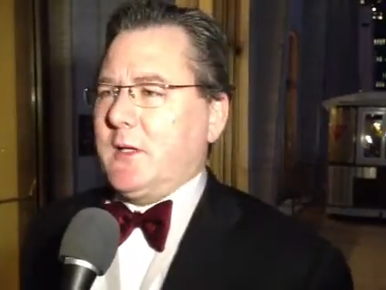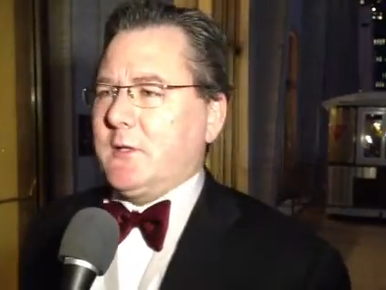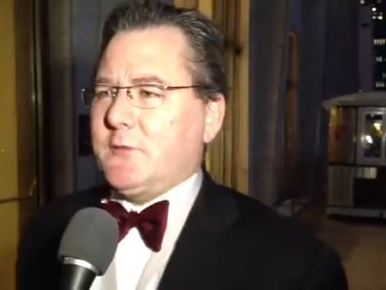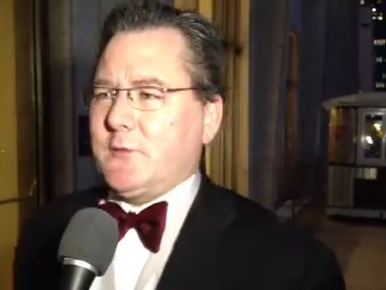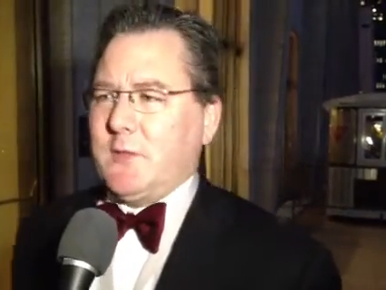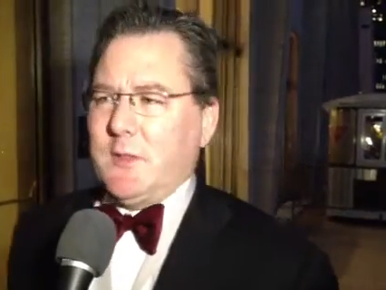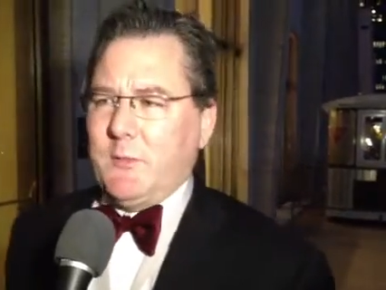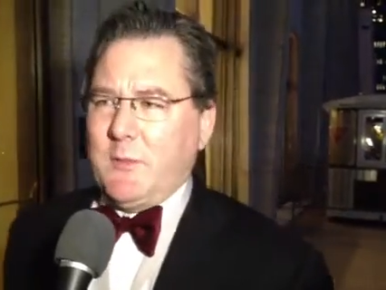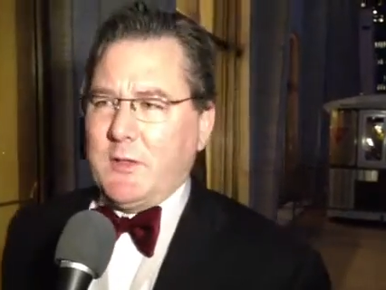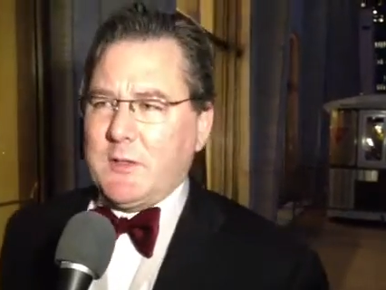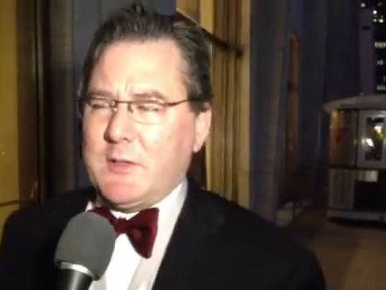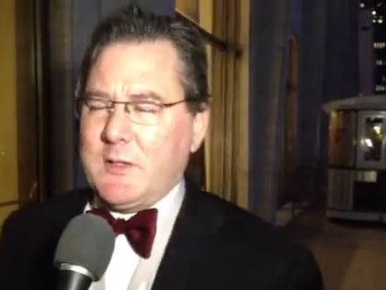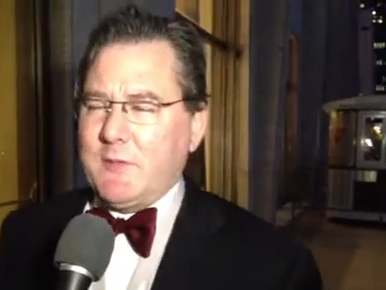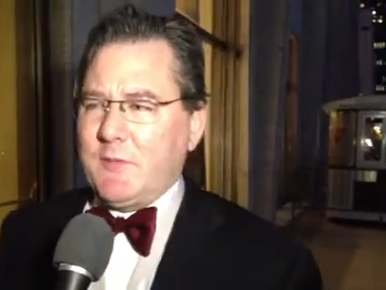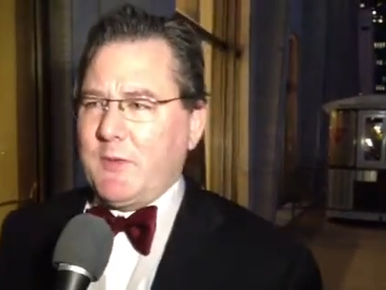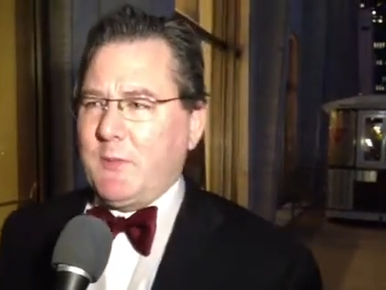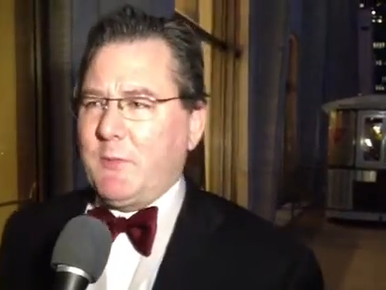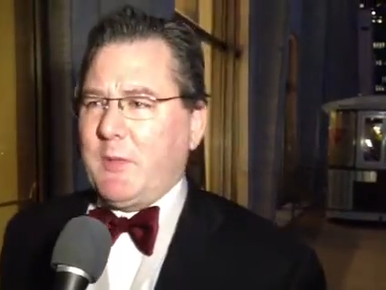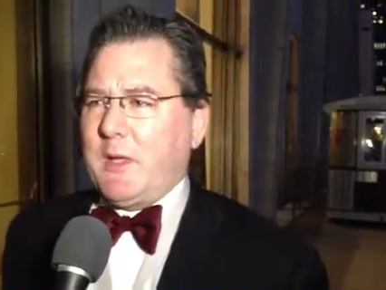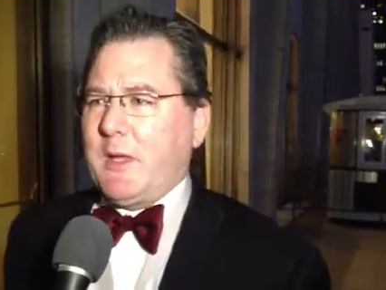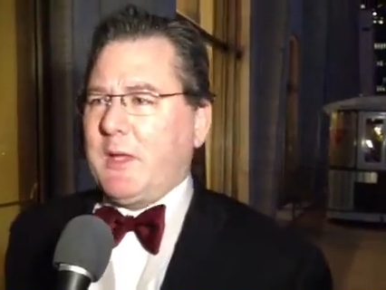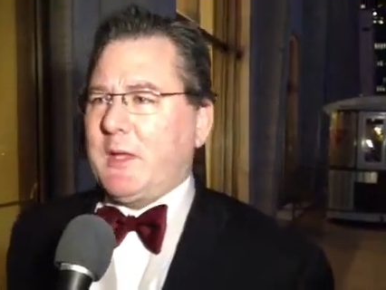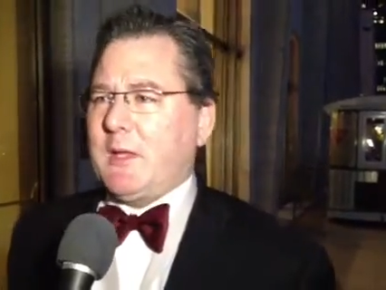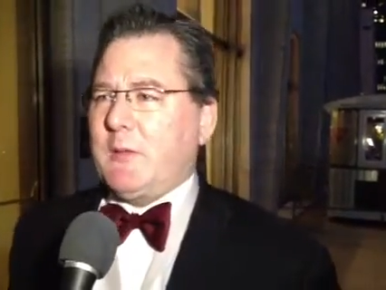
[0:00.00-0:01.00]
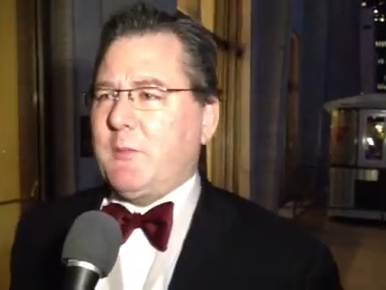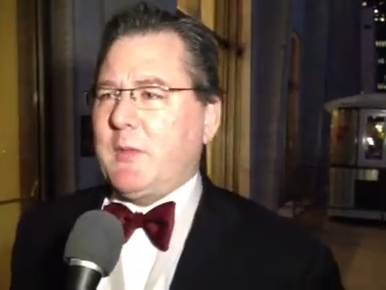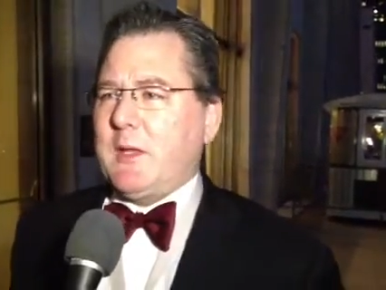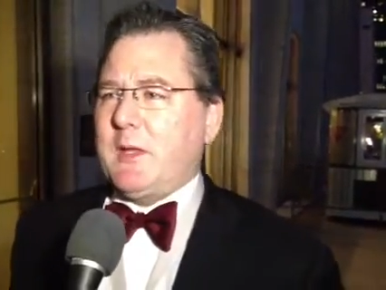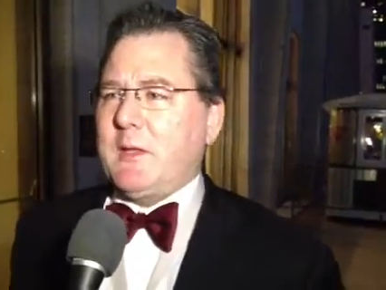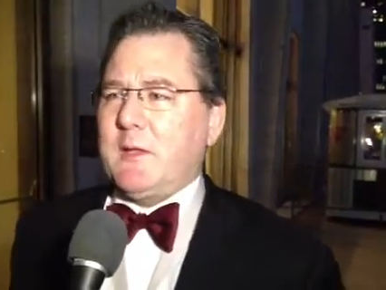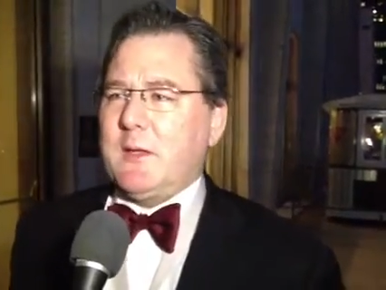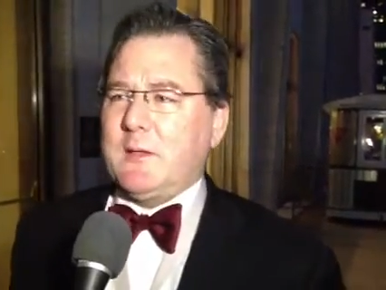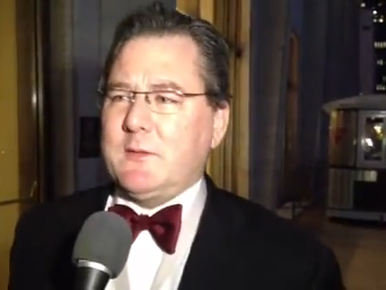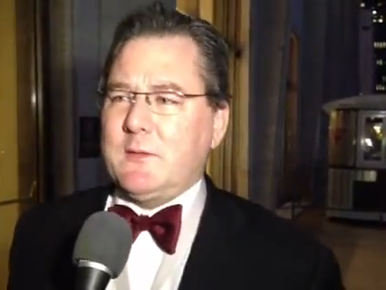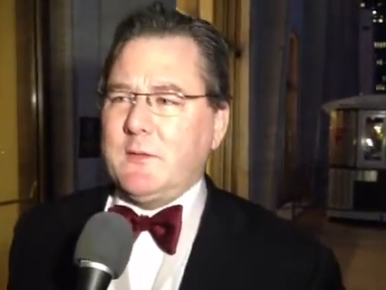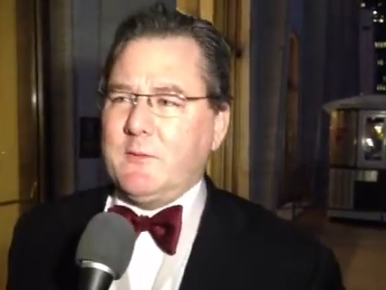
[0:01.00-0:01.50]
It's all about giving back and
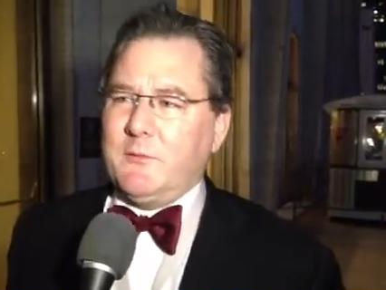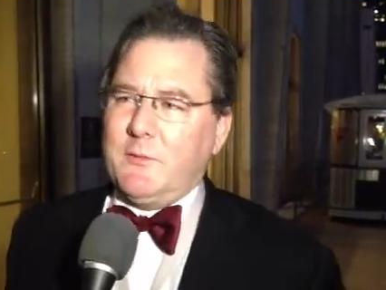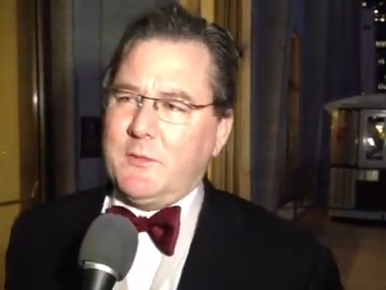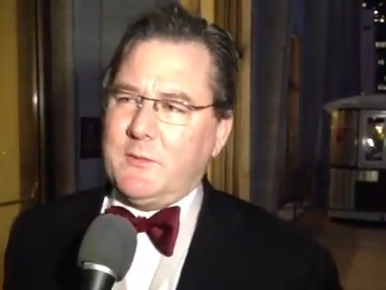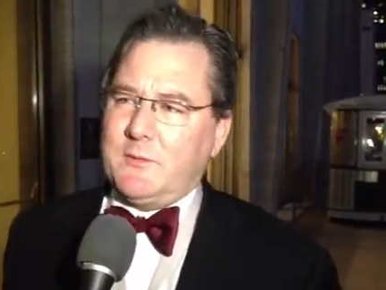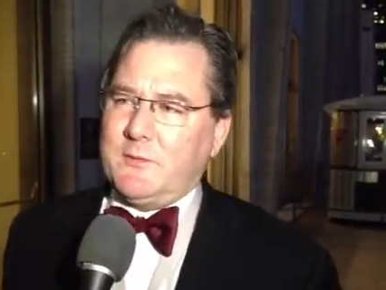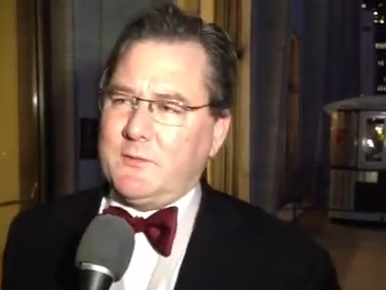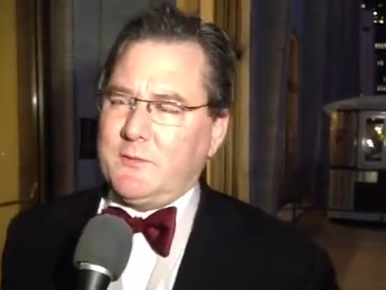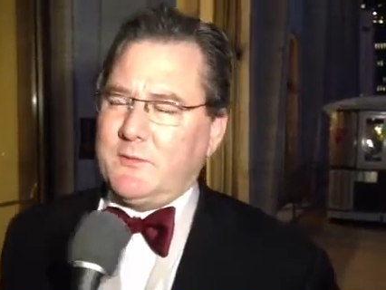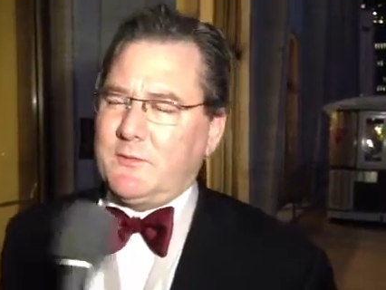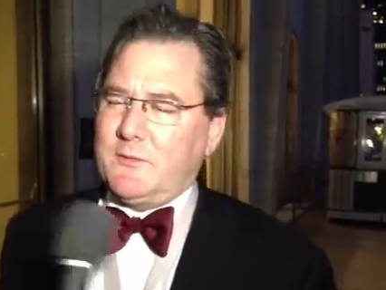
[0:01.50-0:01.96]
making a difference.